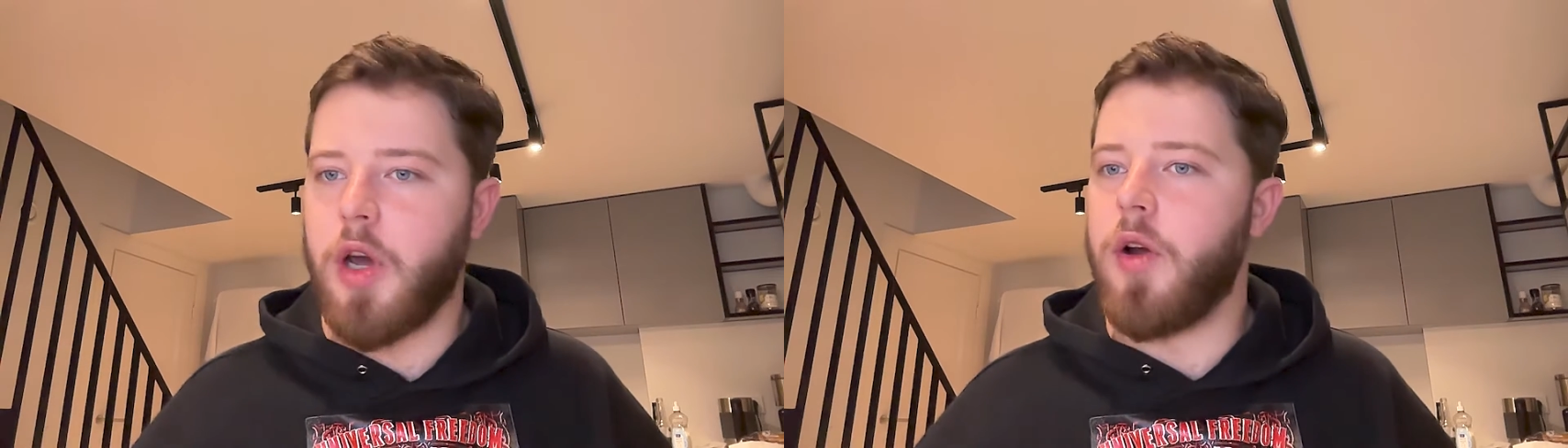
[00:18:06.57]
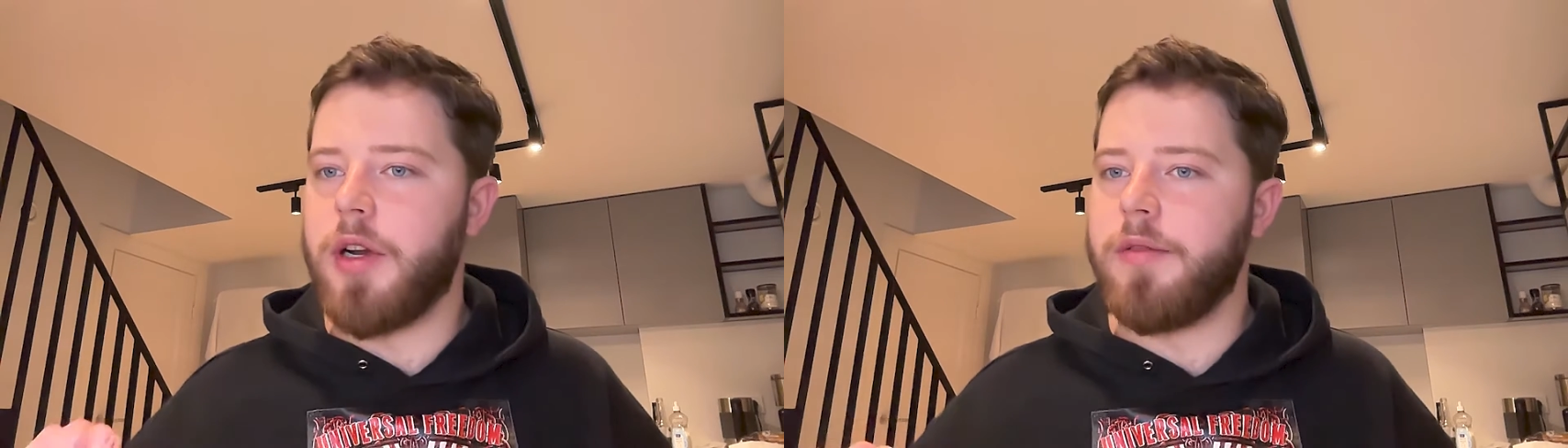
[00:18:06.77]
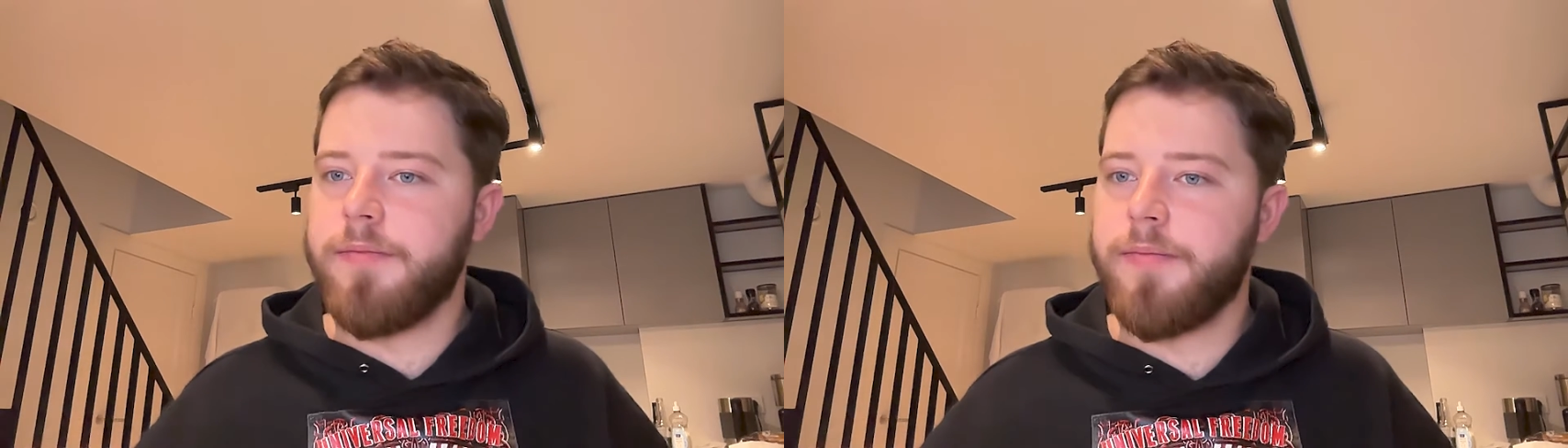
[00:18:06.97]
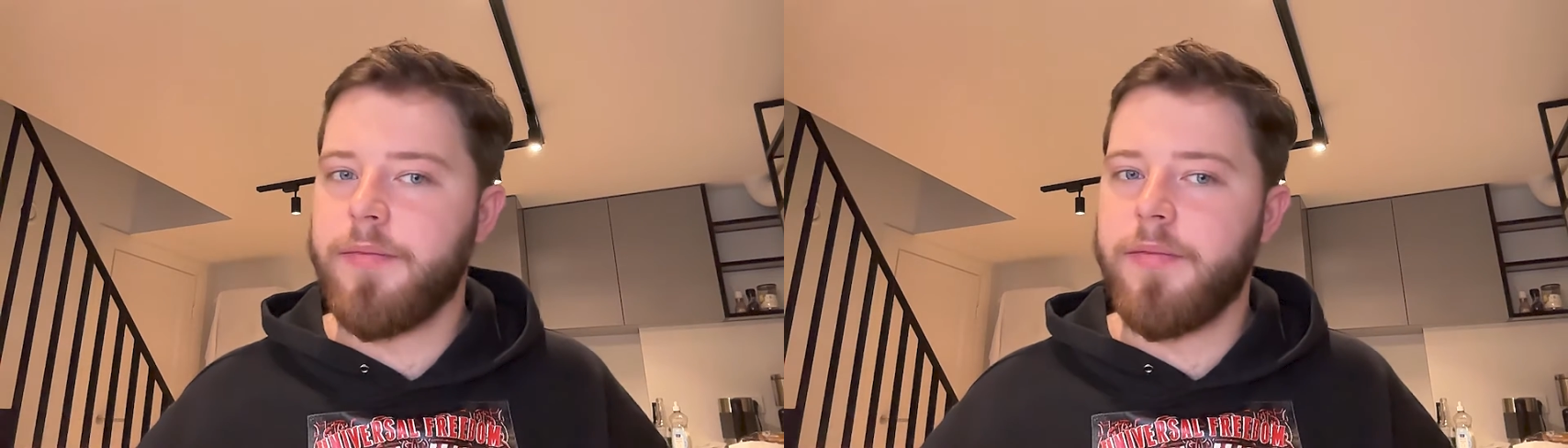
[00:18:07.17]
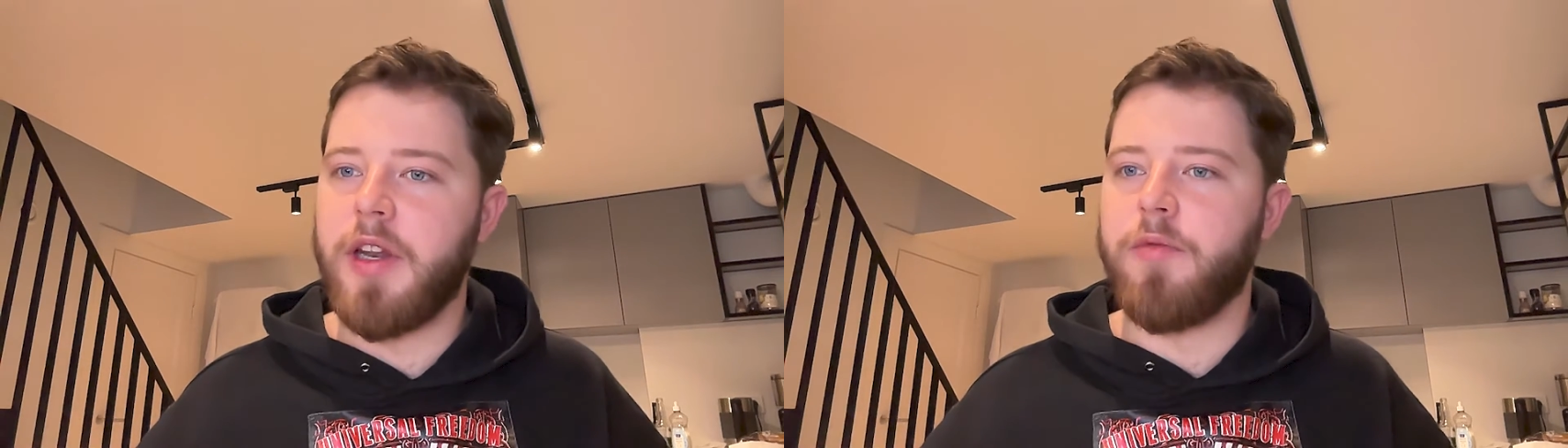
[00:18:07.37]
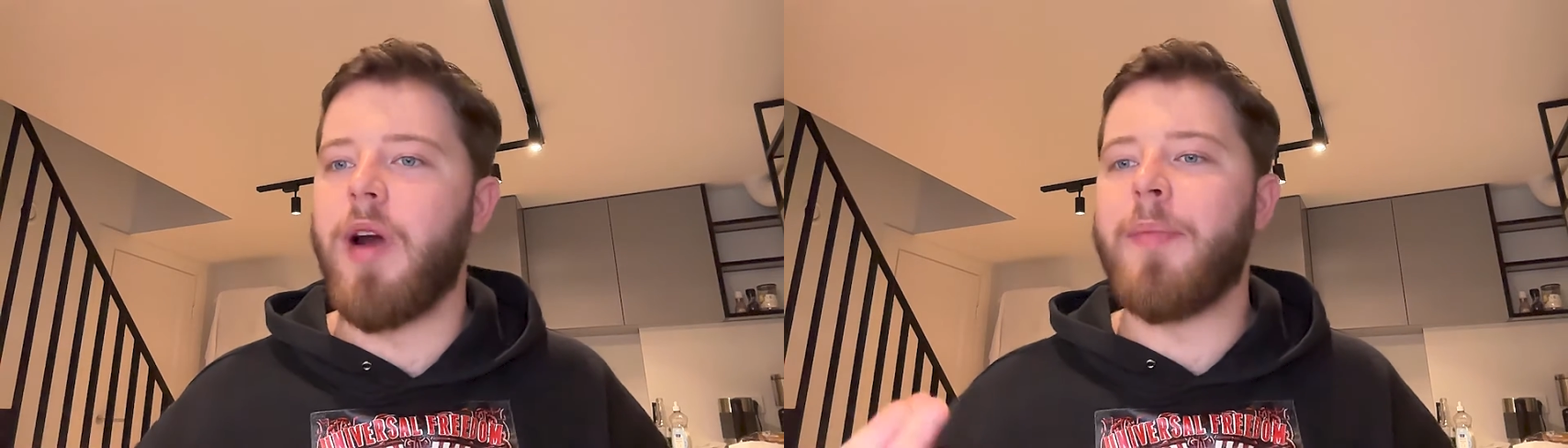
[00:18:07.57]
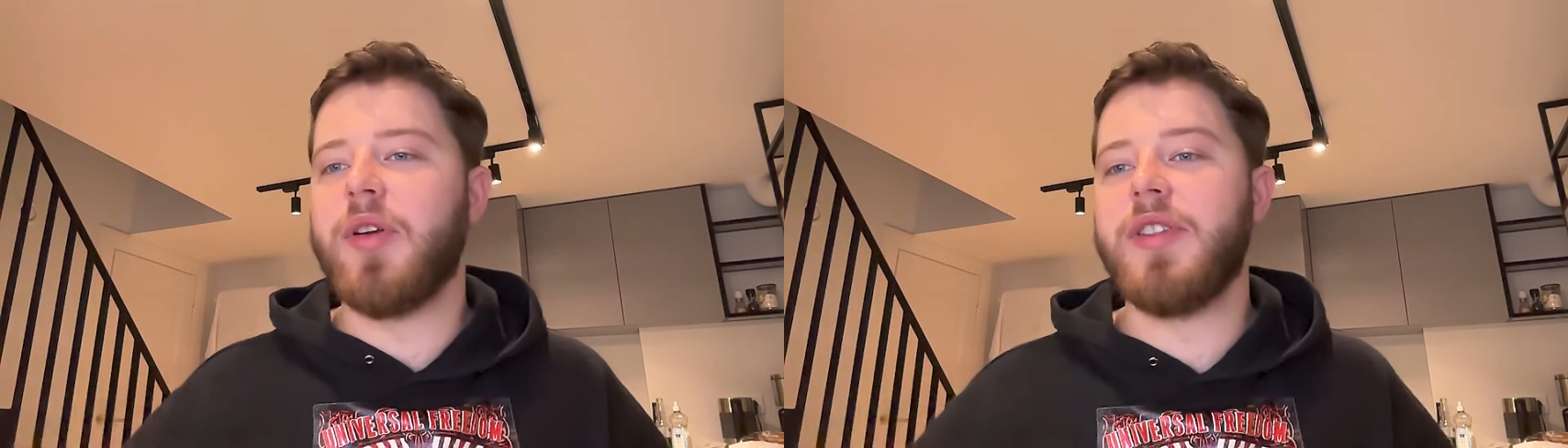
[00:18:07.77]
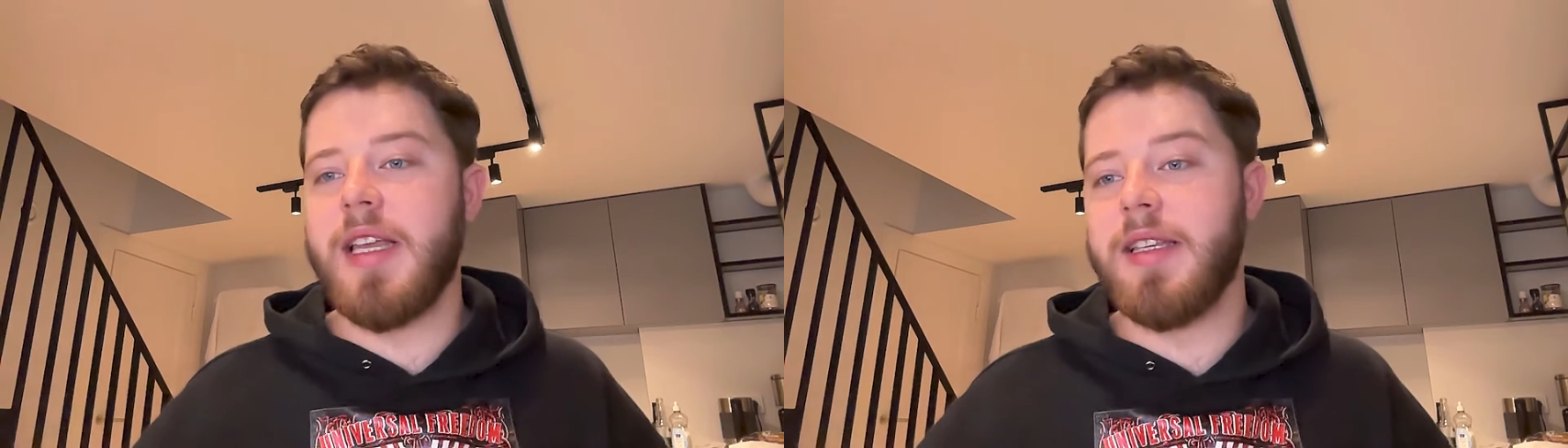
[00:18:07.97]
token that
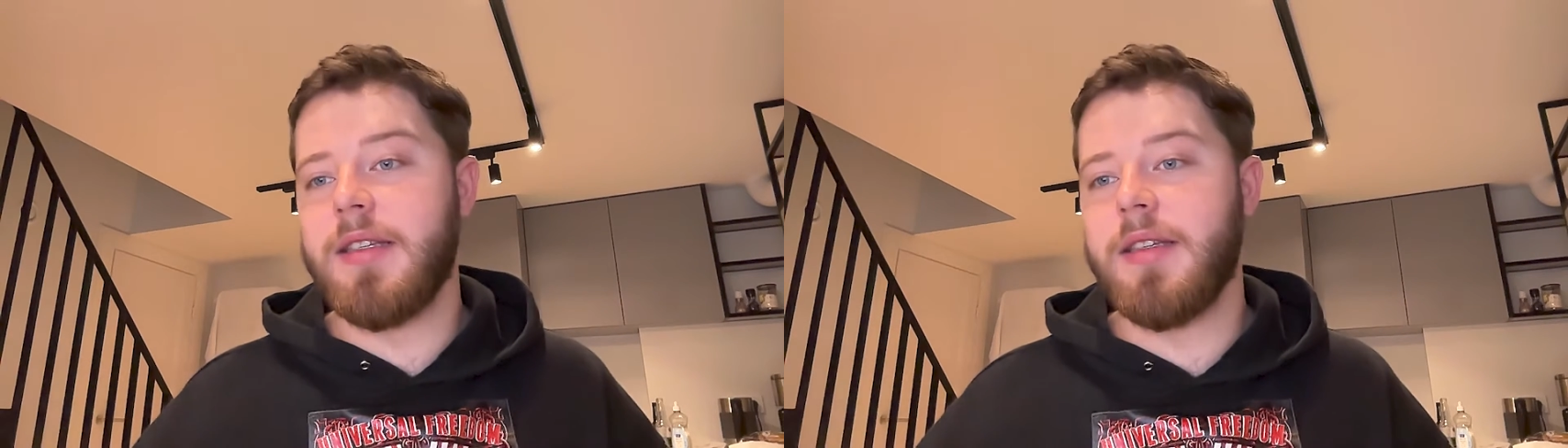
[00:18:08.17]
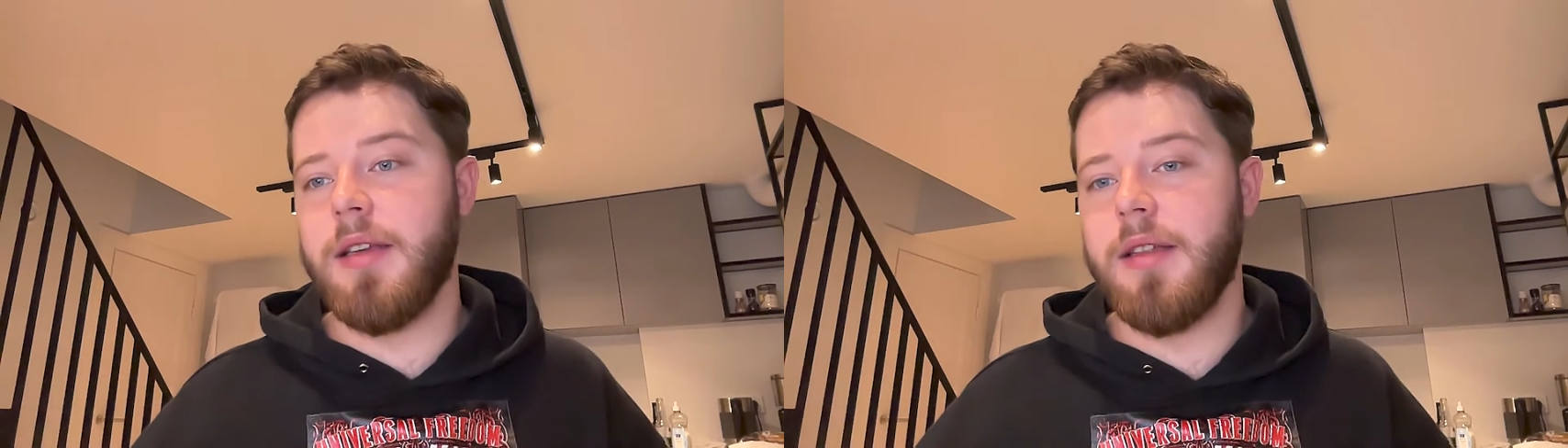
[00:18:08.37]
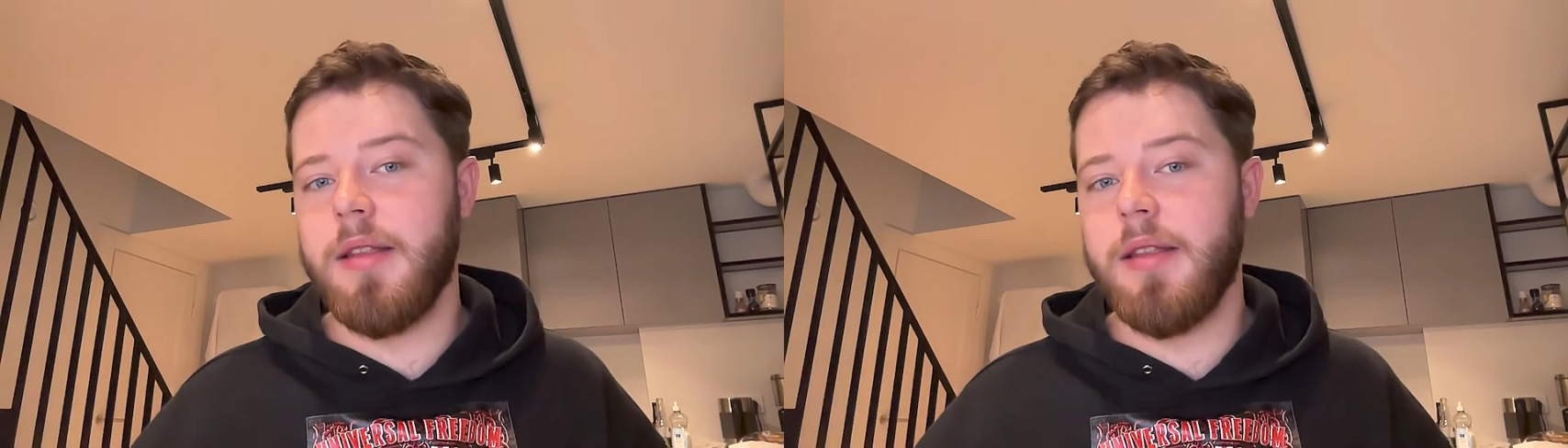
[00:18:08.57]
represents